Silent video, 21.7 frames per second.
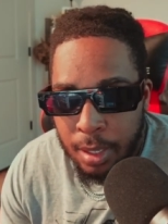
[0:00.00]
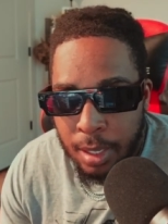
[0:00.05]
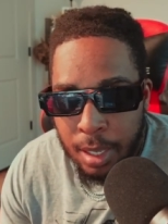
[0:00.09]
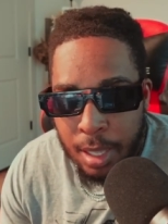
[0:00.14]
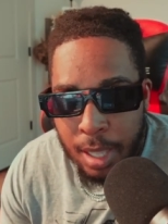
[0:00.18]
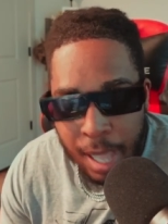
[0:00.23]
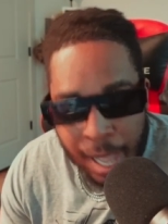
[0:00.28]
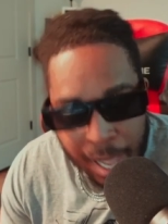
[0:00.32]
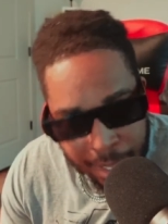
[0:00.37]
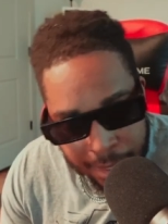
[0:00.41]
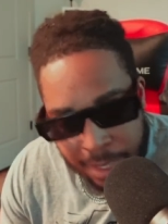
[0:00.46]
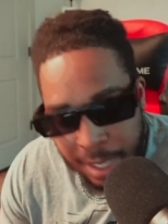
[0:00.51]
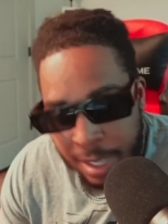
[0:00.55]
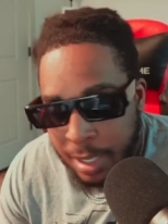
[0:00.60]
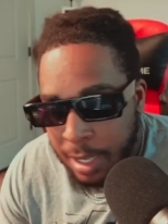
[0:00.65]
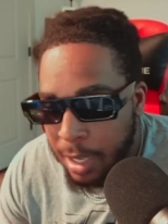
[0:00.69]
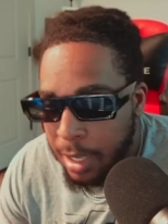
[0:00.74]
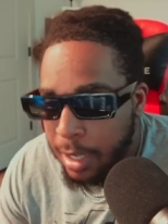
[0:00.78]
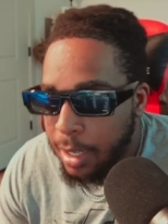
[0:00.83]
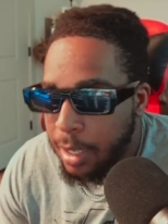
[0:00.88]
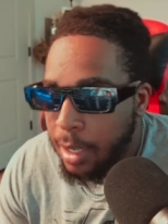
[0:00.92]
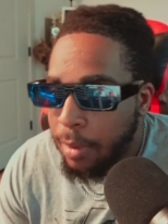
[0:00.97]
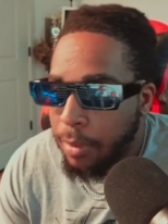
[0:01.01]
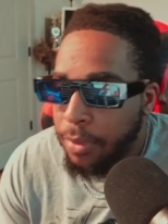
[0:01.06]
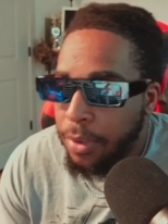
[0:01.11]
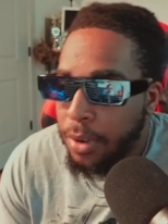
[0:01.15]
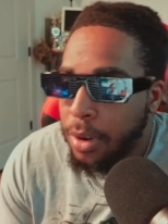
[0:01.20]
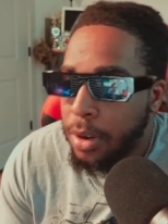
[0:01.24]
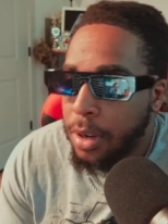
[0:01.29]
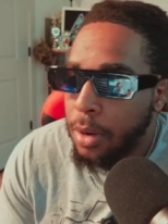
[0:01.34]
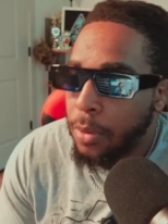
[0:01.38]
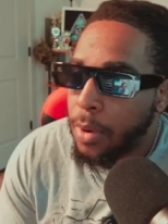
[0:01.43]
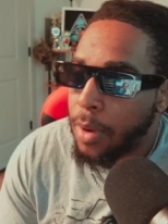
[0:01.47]
I think he can give
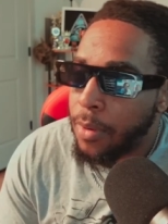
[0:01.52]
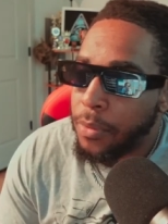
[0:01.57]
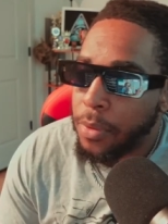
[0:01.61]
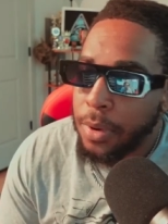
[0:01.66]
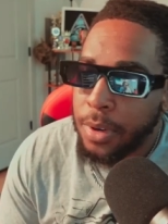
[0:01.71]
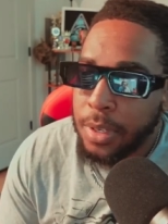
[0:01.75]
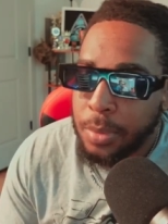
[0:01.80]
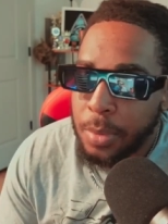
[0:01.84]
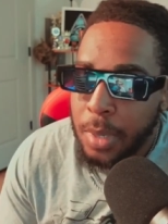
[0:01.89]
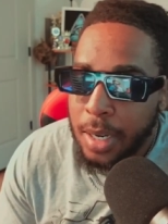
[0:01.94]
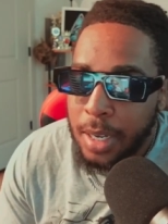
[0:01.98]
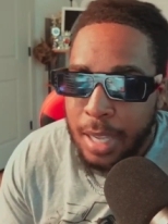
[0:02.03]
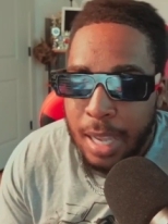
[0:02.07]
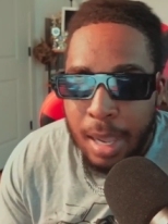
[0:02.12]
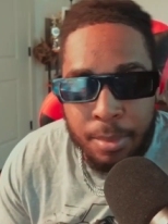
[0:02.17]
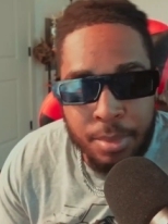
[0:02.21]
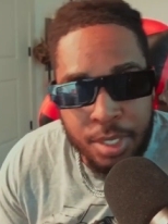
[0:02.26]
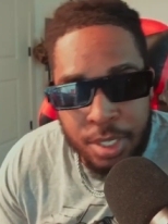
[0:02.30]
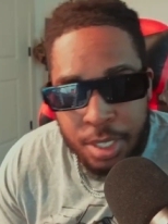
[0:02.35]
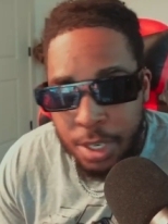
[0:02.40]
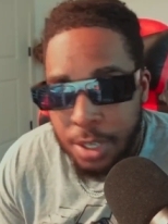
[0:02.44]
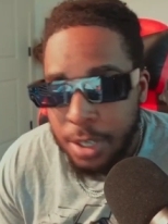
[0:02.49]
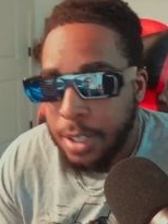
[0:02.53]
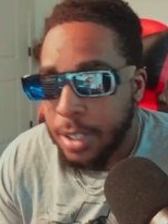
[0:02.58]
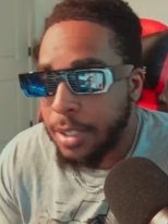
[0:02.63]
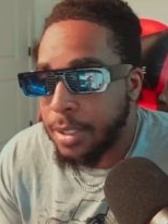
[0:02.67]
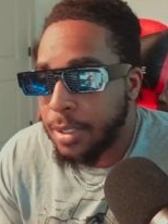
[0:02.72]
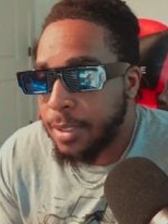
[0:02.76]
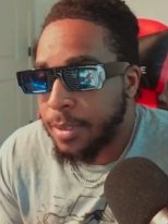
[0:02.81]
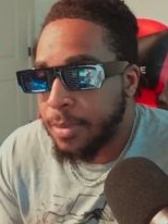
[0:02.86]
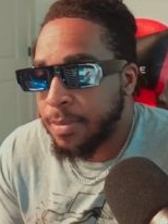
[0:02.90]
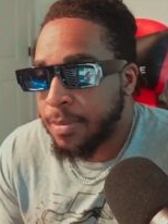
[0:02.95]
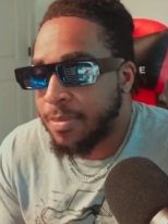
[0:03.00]
Fury a run for his money. I'm serious.
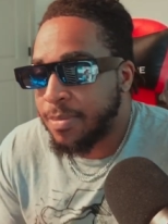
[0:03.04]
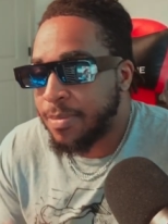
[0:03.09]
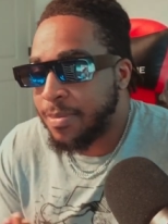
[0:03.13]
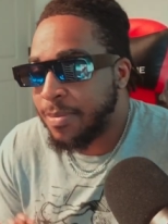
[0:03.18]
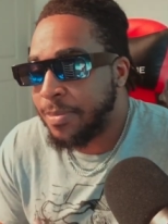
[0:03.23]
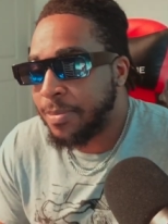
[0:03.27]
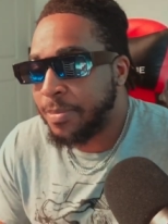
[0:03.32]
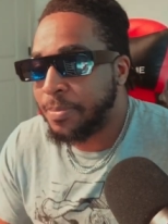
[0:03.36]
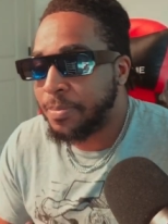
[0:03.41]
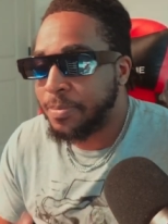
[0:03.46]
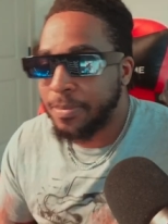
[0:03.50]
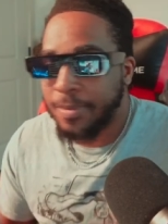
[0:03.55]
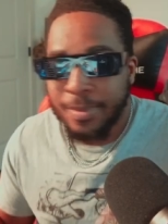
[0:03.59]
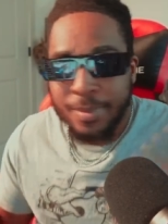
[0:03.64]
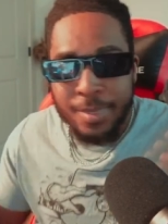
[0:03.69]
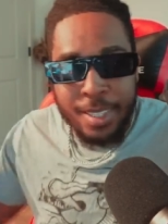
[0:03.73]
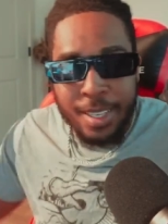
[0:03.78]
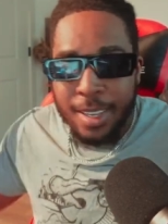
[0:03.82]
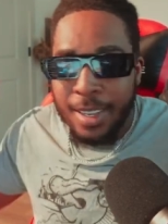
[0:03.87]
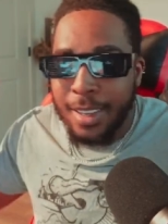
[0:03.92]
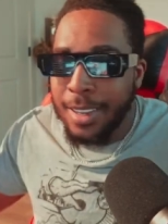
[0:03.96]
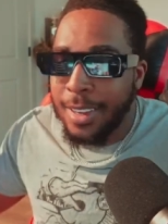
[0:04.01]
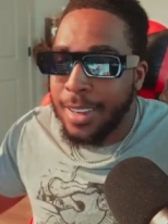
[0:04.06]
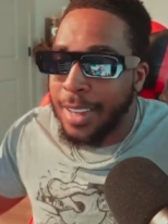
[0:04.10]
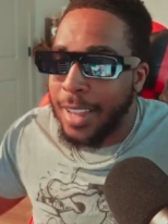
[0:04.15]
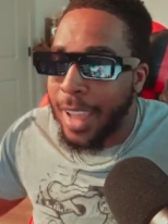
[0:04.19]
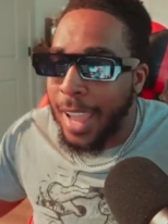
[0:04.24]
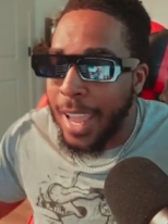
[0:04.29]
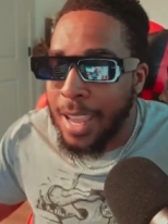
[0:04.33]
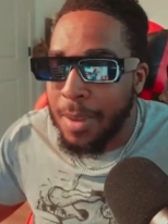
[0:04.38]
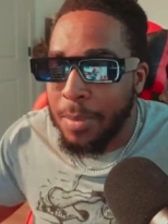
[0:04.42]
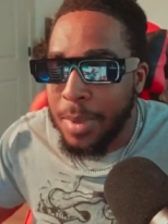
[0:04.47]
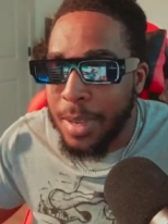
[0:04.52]

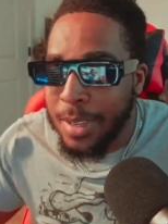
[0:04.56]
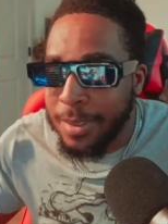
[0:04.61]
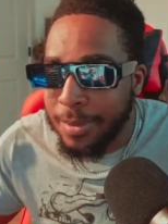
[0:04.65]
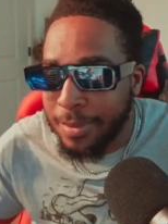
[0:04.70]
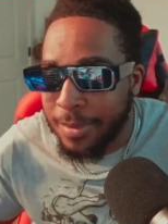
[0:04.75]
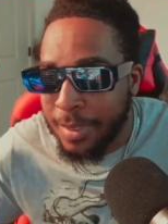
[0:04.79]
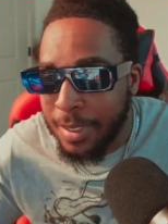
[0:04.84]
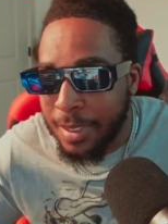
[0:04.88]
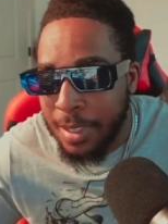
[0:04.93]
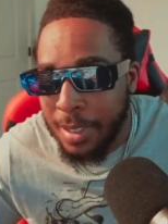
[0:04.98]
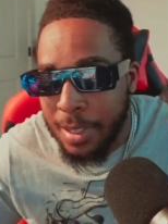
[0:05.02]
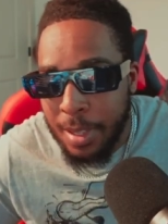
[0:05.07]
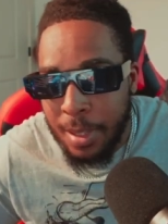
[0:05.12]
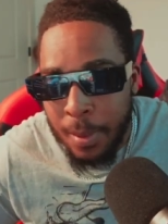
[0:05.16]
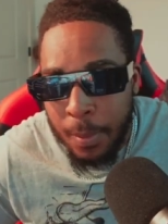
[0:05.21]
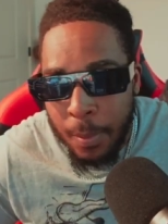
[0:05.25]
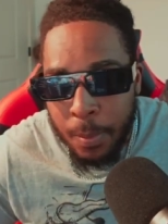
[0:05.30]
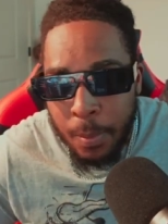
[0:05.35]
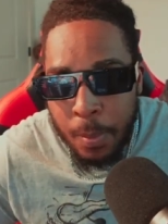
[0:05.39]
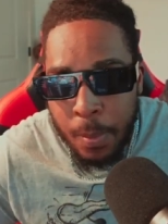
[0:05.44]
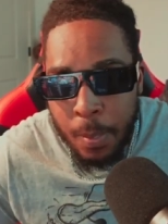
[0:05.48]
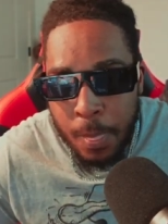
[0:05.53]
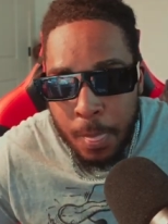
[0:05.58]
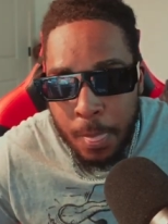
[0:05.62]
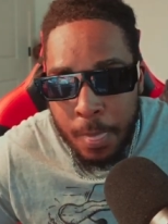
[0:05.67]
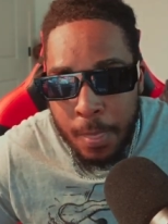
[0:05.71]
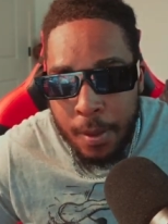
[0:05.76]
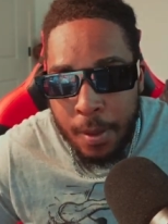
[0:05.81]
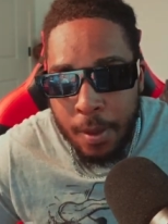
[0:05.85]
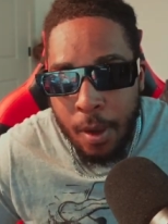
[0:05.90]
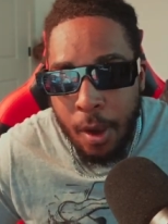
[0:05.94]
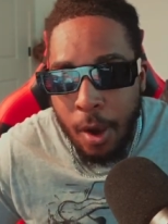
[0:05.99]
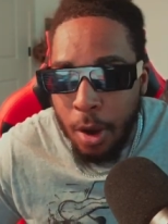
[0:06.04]
Hate me
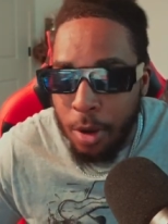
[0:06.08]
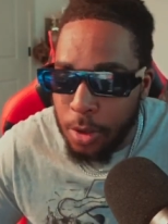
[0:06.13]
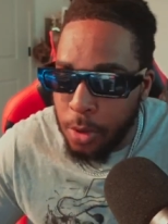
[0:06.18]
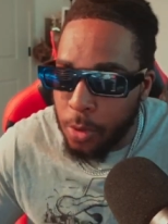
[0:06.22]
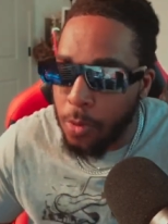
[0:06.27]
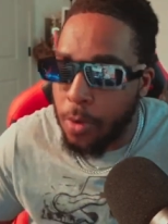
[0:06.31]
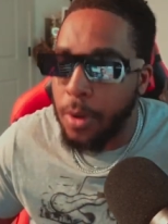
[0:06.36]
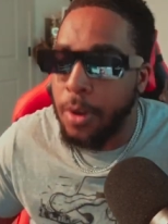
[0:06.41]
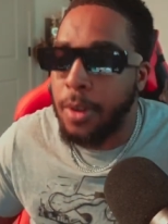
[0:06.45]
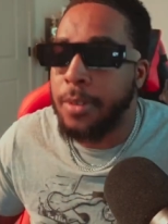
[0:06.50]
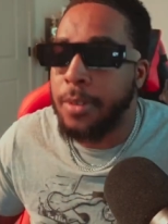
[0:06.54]
all you want